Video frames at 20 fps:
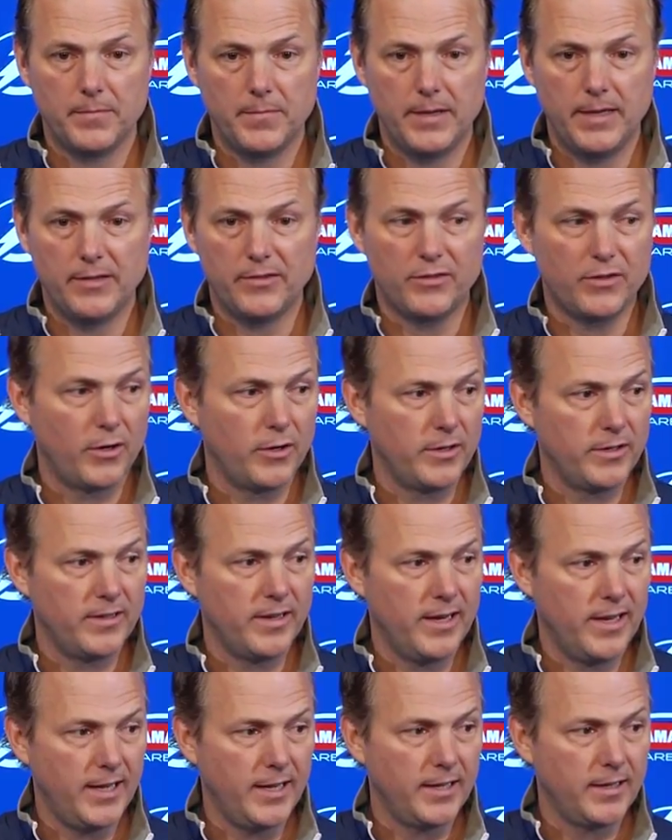it started
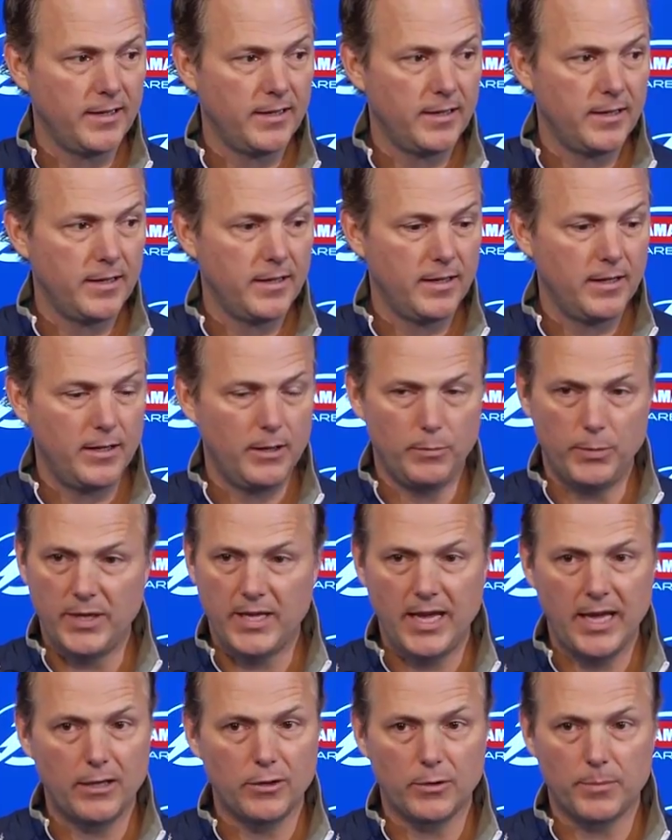today. Like, we
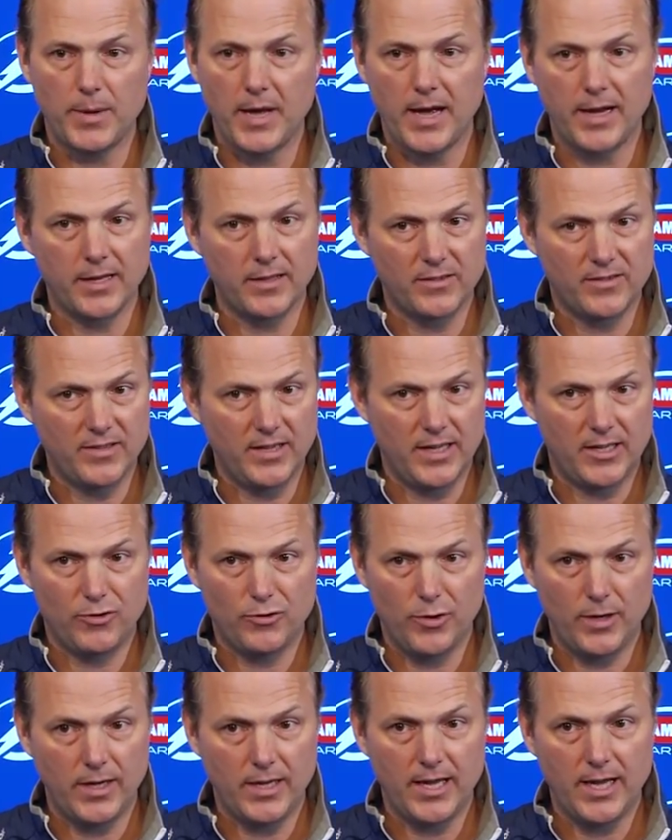can't look back and say
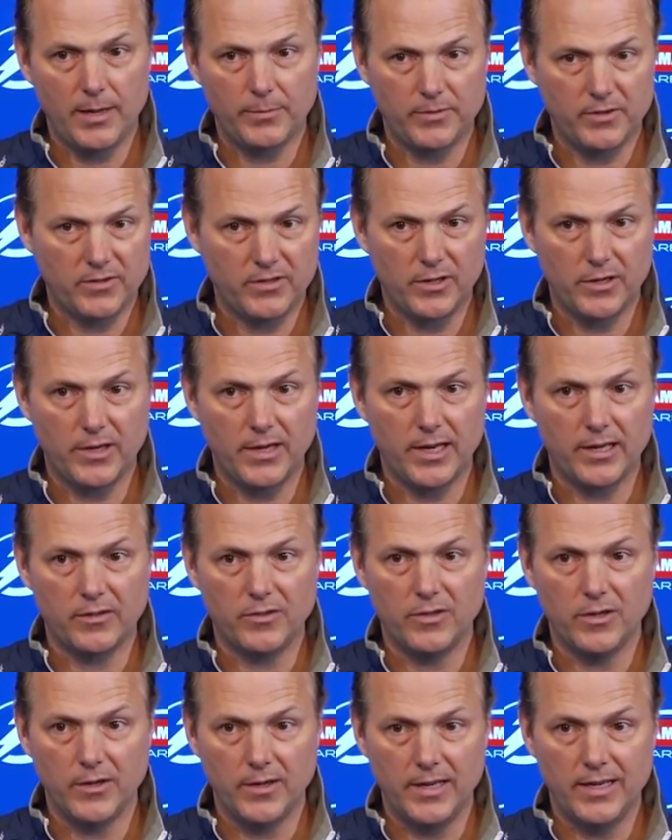training camps have started
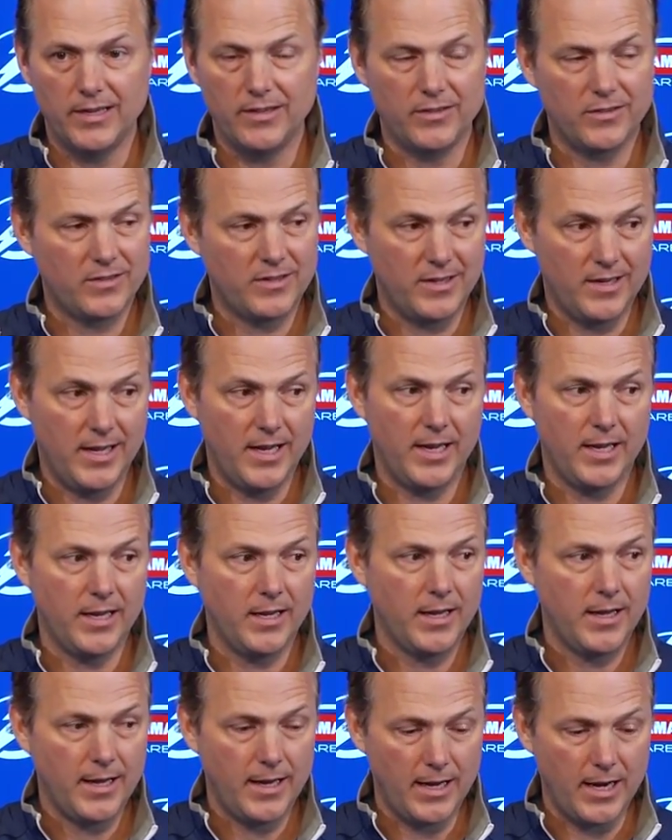next year. It is today,
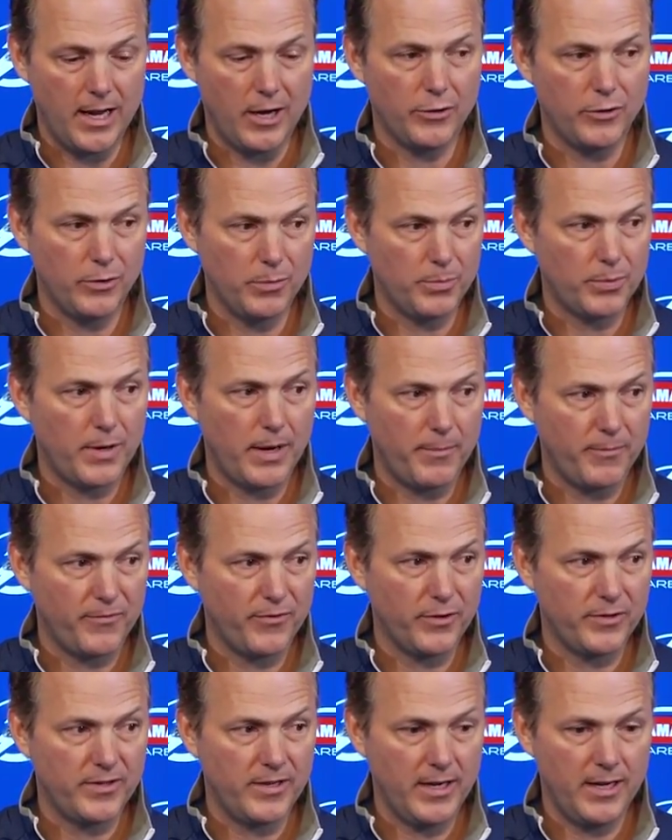and how you prep
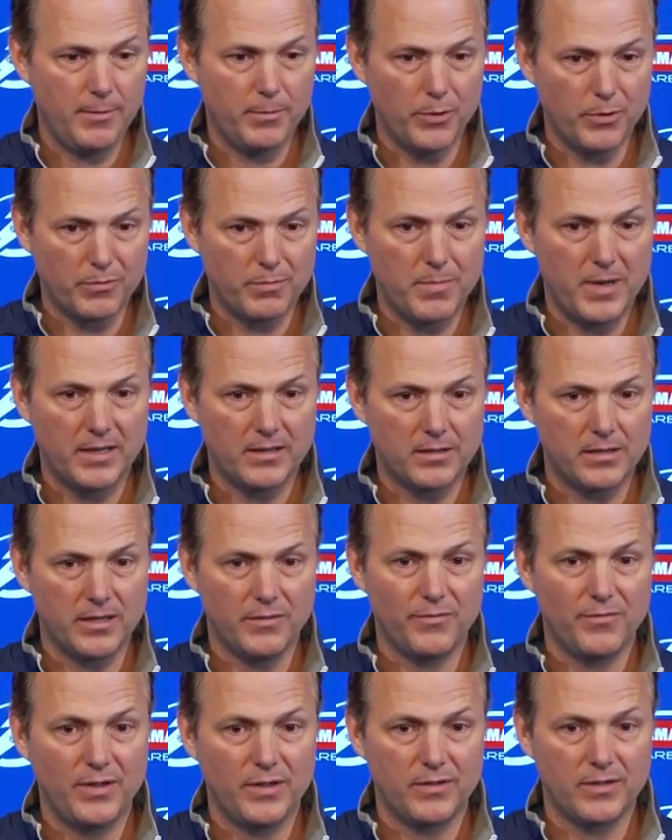for today, both mentally
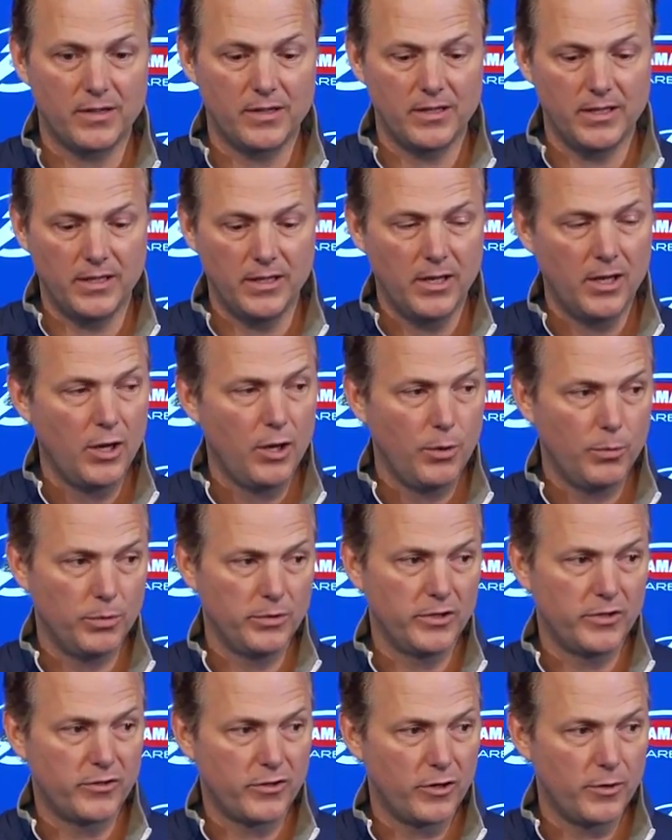and physically,
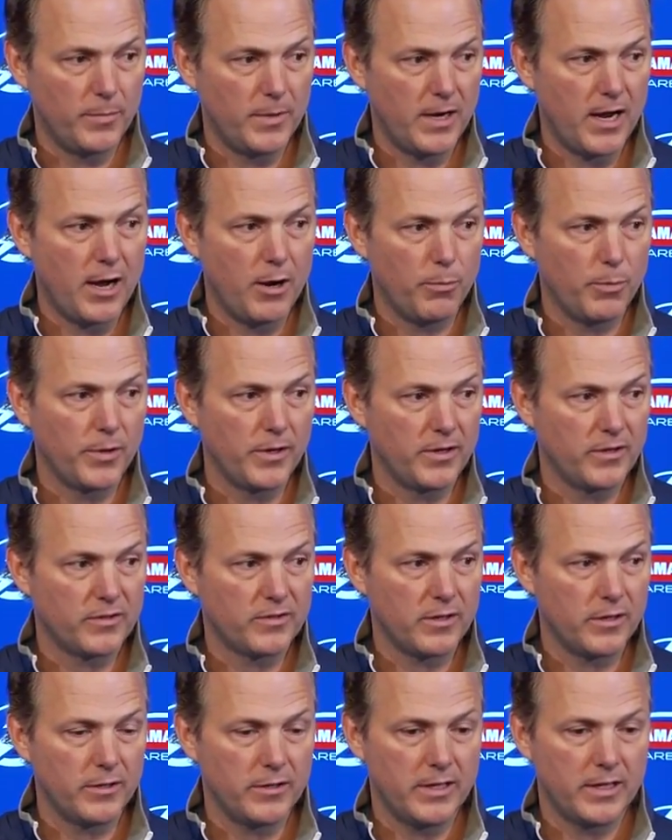will determine how we're going to
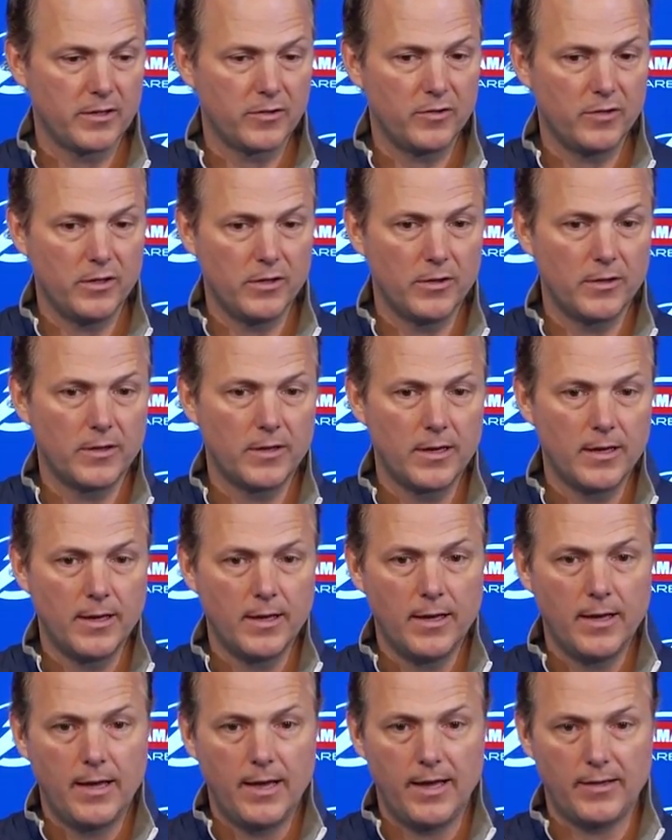start next year. And
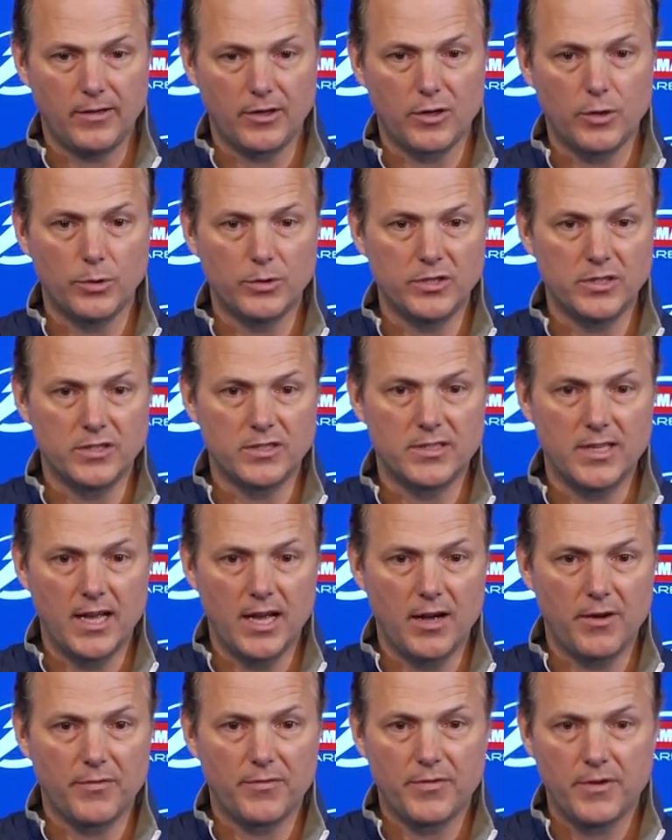as a coaching
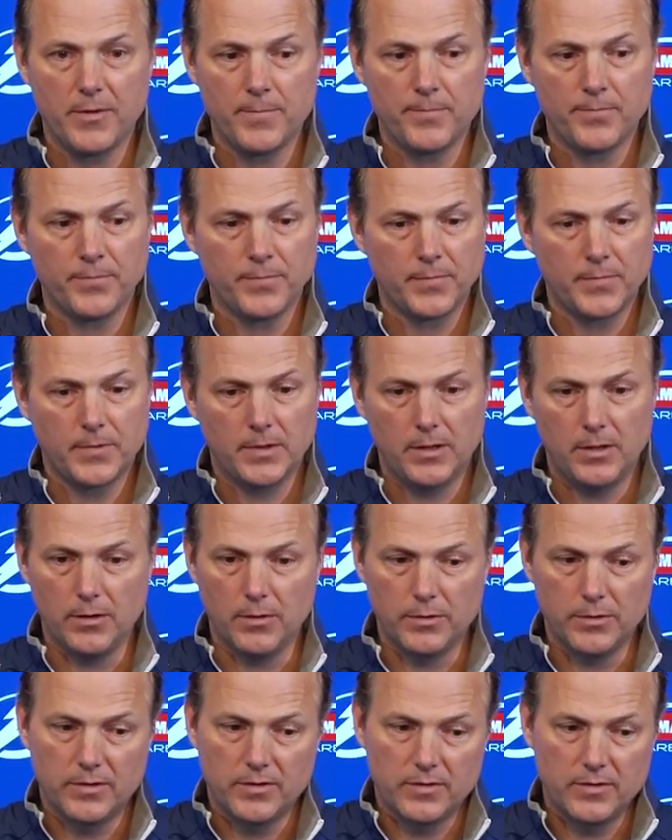staff, you
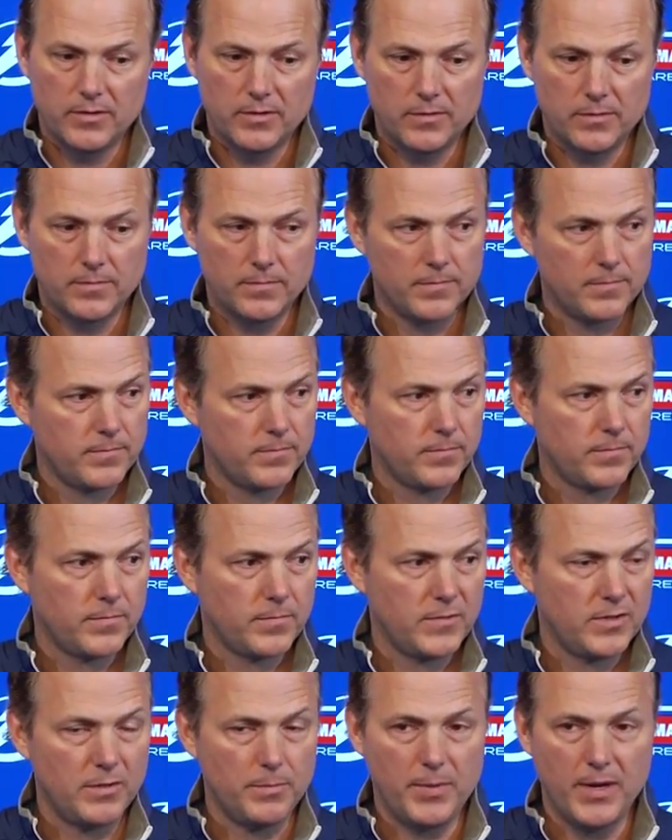know, it's
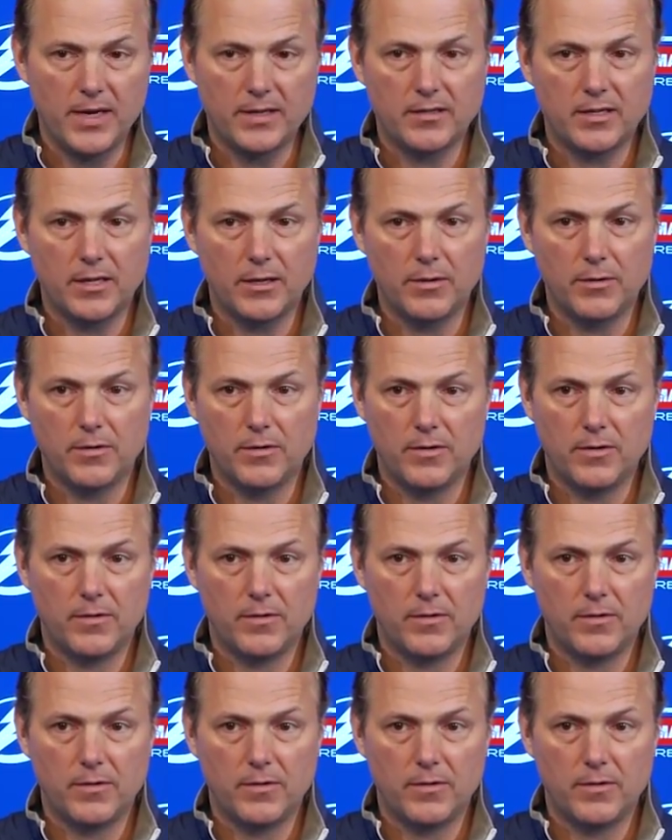sit back, take a